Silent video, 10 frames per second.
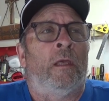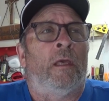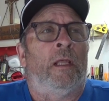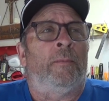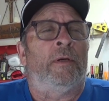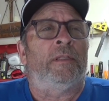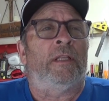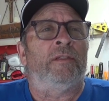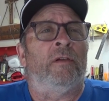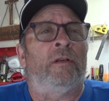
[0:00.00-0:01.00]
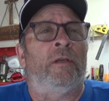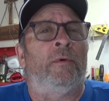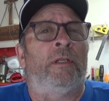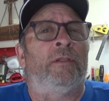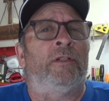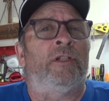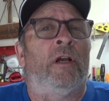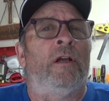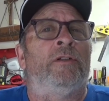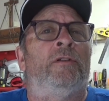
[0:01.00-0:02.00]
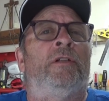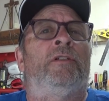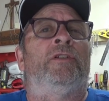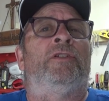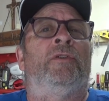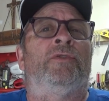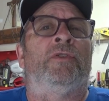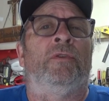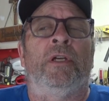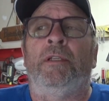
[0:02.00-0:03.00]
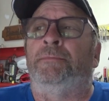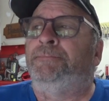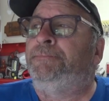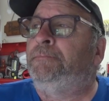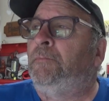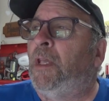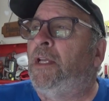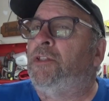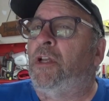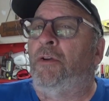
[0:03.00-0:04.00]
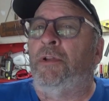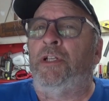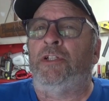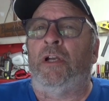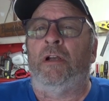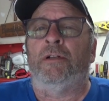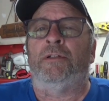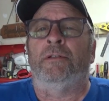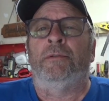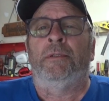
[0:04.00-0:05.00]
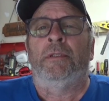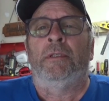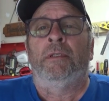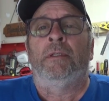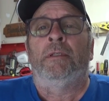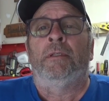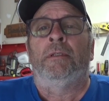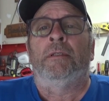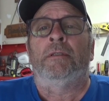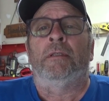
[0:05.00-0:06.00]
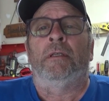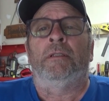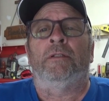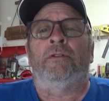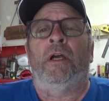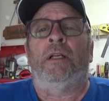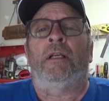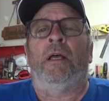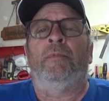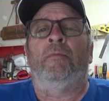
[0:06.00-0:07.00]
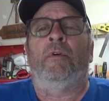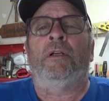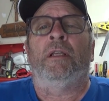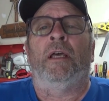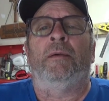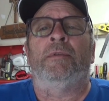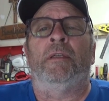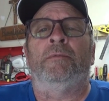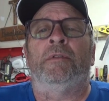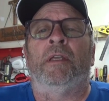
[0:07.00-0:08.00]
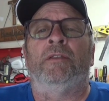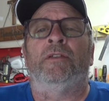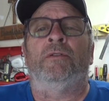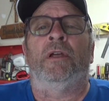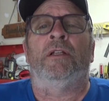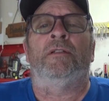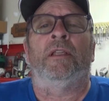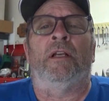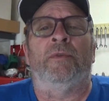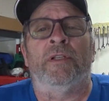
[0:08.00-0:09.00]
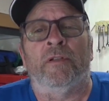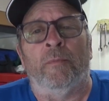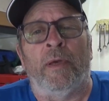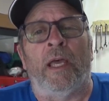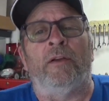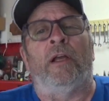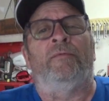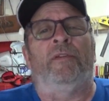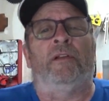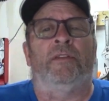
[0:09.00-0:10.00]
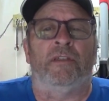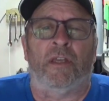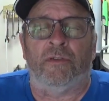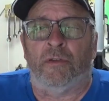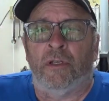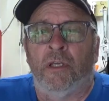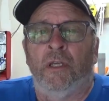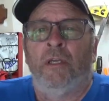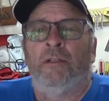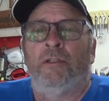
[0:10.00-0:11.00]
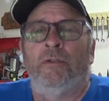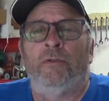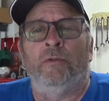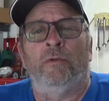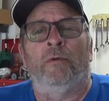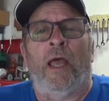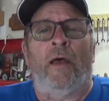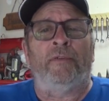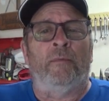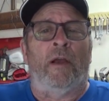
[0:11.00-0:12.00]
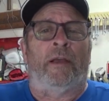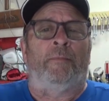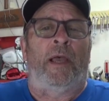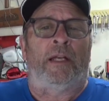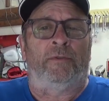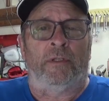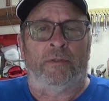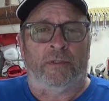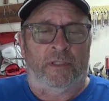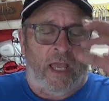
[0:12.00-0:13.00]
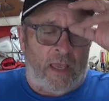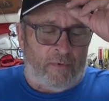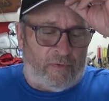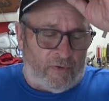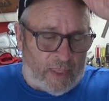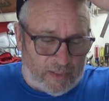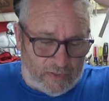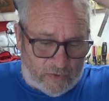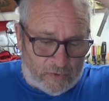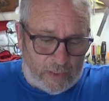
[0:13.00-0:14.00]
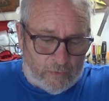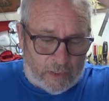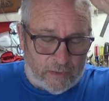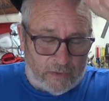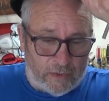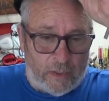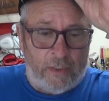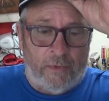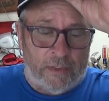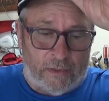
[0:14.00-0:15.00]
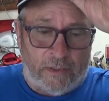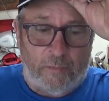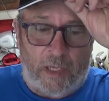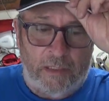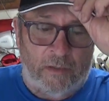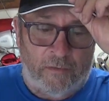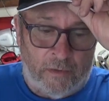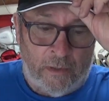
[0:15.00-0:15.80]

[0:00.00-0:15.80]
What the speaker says: And I put that Sony one in the charger and it just shows green, like it's already charged. So I'll have to try it a couple more times. That's strange to that original battery. I figured these other 2 aftermarket batteries would die before that Sony one. Well, Sony ones are expensive.